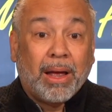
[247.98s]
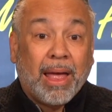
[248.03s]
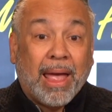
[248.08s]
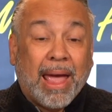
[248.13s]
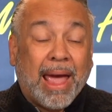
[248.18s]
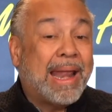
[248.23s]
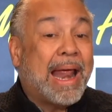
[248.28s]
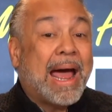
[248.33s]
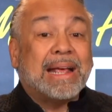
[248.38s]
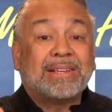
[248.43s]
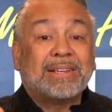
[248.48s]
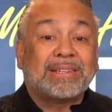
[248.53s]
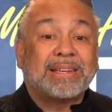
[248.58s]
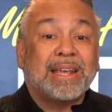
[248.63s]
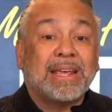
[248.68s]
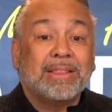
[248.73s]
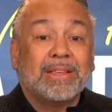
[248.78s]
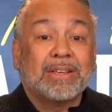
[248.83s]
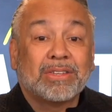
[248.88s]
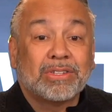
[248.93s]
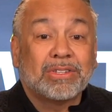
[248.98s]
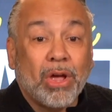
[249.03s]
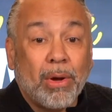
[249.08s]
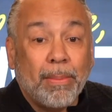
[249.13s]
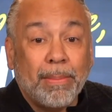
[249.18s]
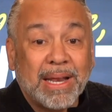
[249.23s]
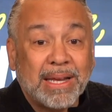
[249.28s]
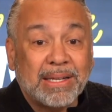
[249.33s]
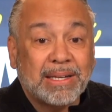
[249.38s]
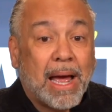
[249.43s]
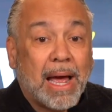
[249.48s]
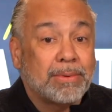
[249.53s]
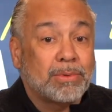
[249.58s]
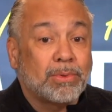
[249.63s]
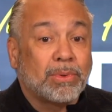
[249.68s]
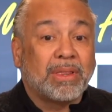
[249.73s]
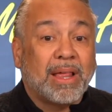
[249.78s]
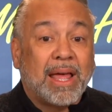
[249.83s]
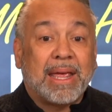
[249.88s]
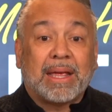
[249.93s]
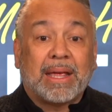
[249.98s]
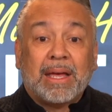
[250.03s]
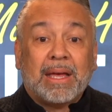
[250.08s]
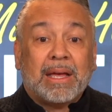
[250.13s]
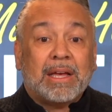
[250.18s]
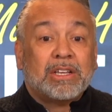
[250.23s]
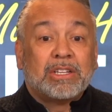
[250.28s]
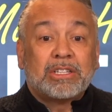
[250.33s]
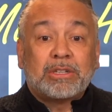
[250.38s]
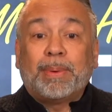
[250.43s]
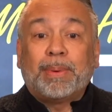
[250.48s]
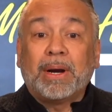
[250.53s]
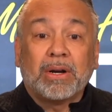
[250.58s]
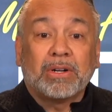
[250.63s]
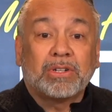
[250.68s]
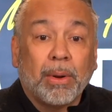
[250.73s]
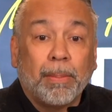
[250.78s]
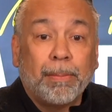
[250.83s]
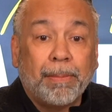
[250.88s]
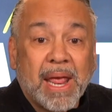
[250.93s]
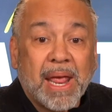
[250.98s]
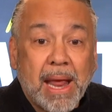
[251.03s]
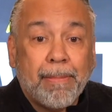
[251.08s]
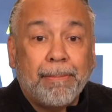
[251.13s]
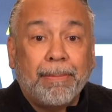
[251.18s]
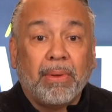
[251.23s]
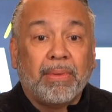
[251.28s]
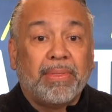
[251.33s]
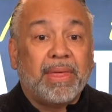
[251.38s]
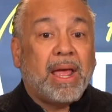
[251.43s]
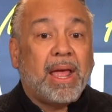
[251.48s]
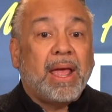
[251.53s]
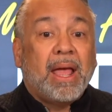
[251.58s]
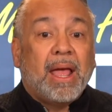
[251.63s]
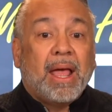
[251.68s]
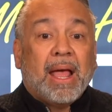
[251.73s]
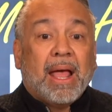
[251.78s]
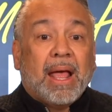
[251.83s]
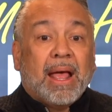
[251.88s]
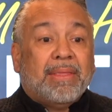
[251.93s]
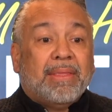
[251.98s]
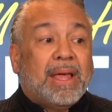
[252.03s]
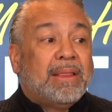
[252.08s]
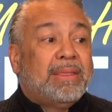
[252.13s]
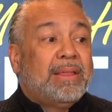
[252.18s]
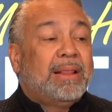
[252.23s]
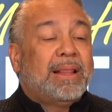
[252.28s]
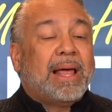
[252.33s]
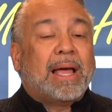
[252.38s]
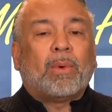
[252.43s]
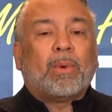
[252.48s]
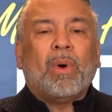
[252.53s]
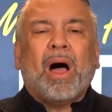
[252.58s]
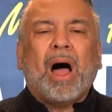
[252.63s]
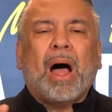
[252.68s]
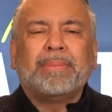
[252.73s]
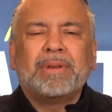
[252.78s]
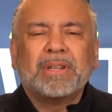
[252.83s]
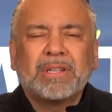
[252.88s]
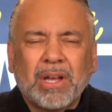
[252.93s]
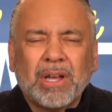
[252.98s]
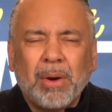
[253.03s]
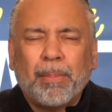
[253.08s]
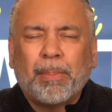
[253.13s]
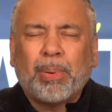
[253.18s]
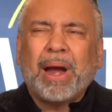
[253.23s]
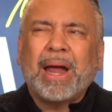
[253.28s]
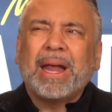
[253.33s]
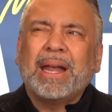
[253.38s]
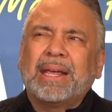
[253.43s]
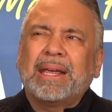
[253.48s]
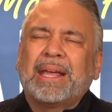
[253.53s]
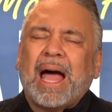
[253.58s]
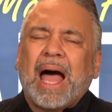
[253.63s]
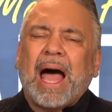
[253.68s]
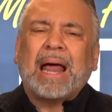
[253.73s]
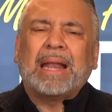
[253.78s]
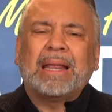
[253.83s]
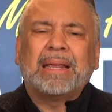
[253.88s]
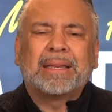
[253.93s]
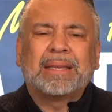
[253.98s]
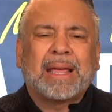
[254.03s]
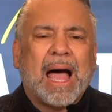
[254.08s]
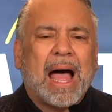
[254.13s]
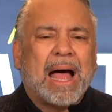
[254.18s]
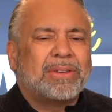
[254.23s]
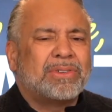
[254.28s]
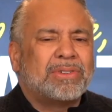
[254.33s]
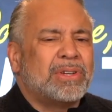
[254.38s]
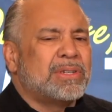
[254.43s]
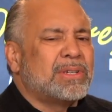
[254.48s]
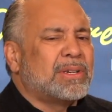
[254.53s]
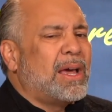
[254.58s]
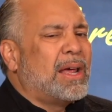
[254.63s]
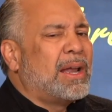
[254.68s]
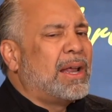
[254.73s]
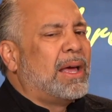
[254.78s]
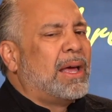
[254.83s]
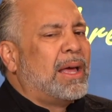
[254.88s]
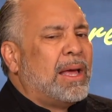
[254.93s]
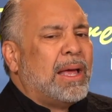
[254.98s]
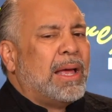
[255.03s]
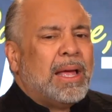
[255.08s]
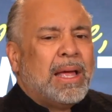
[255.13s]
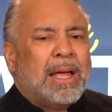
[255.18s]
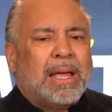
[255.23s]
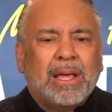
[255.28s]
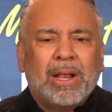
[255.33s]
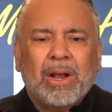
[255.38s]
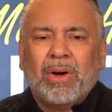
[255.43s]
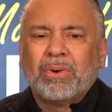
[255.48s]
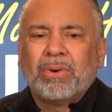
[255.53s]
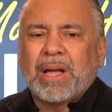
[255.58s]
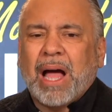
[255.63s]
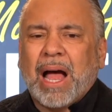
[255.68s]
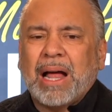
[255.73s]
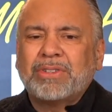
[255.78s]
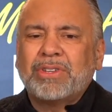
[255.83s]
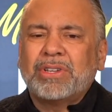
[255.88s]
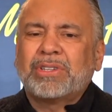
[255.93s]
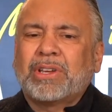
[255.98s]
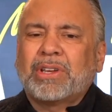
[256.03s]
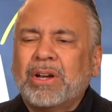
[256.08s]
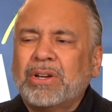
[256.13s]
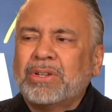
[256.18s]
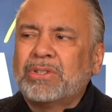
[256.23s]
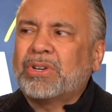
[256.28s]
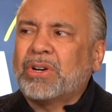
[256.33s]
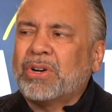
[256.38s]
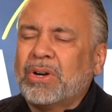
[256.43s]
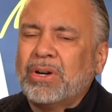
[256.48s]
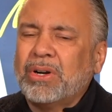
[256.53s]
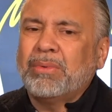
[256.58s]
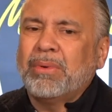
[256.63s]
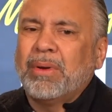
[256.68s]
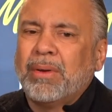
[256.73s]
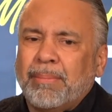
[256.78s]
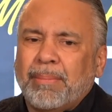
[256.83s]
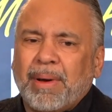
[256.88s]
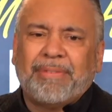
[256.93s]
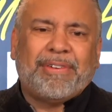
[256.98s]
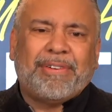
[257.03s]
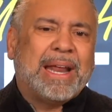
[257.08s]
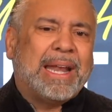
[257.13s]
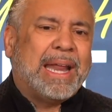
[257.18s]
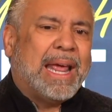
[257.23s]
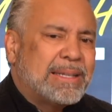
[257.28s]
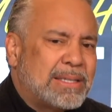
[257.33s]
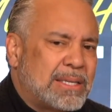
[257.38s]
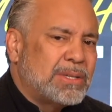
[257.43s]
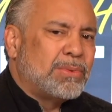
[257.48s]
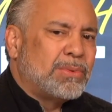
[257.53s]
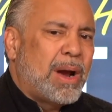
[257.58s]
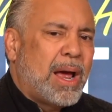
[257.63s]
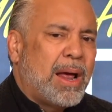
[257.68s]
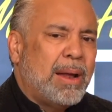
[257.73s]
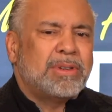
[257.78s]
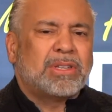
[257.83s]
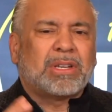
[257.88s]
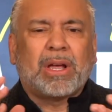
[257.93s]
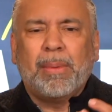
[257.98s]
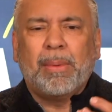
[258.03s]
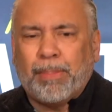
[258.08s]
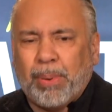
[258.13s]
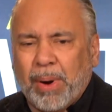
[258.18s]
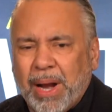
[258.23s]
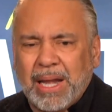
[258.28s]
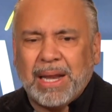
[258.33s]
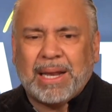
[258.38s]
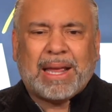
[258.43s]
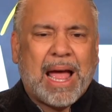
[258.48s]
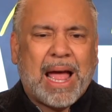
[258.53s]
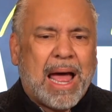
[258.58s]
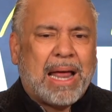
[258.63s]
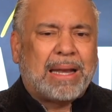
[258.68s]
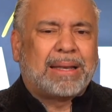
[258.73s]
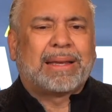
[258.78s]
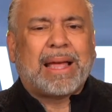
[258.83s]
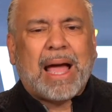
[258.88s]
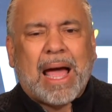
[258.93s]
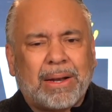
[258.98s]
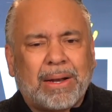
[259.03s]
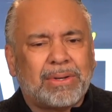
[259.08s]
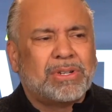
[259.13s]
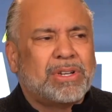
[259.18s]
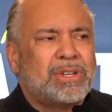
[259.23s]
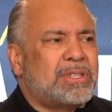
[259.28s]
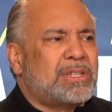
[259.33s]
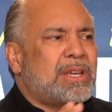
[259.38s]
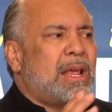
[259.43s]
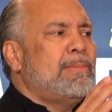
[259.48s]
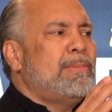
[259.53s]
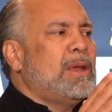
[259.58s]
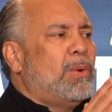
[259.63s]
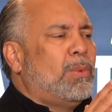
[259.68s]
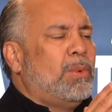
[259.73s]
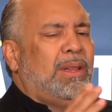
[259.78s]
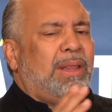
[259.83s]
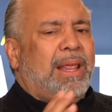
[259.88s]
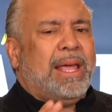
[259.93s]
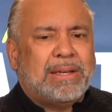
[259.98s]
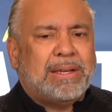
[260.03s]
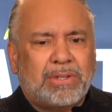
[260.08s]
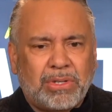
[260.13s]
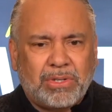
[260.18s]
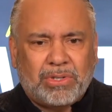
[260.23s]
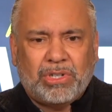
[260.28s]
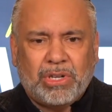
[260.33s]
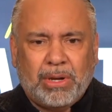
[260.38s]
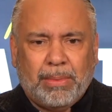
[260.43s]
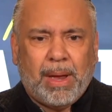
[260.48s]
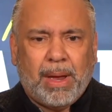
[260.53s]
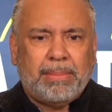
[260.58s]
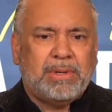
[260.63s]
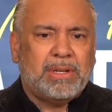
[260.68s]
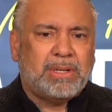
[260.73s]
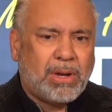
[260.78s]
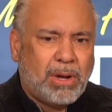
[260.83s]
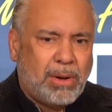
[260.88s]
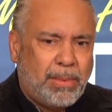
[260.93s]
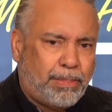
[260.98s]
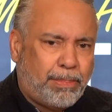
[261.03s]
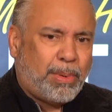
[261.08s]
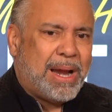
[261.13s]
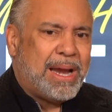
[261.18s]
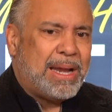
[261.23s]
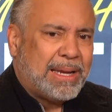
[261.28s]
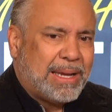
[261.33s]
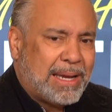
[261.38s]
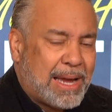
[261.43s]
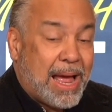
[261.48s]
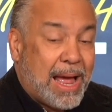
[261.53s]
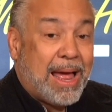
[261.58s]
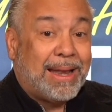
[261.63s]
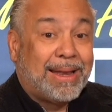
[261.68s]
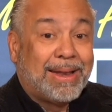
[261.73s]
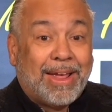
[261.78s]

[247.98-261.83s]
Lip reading: And I see this so many times with like spiritual people. They're like, well, I'm just going to pray to God and God's just going to turn my finances around. I'm just going to pray to God and God will just send me a relationship. I'm just going to pray to God